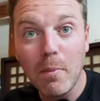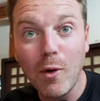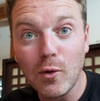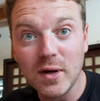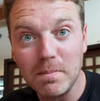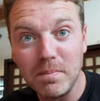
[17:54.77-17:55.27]

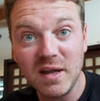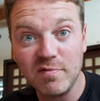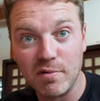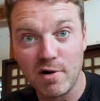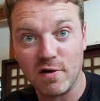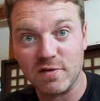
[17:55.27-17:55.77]
pork and
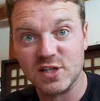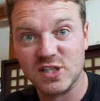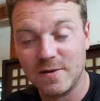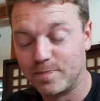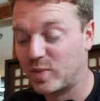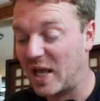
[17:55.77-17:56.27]
beef
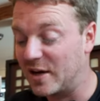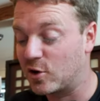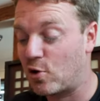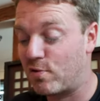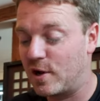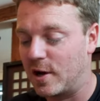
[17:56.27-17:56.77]
broths in
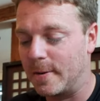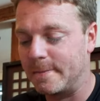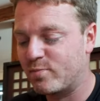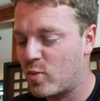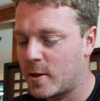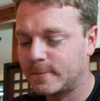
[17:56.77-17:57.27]
Korea,
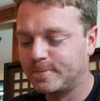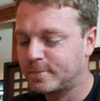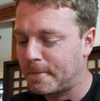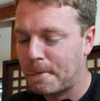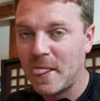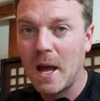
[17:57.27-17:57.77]

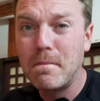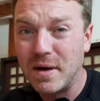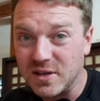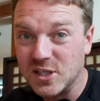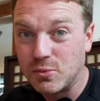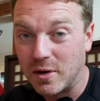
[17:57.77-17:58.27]

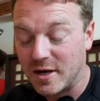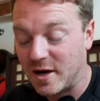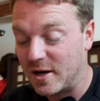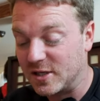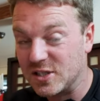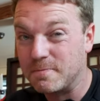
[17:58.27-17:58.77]
but this one,
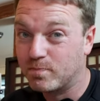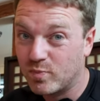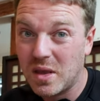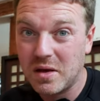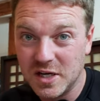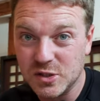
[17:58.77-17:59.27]
guys,
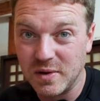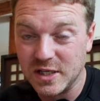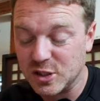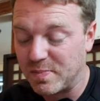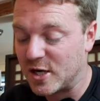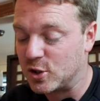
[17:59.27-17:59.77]
this one
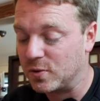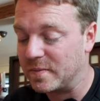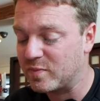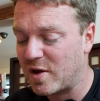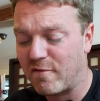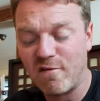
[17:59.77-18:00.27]
is
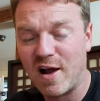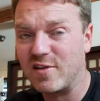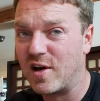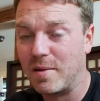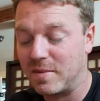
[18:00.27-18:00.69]
special, right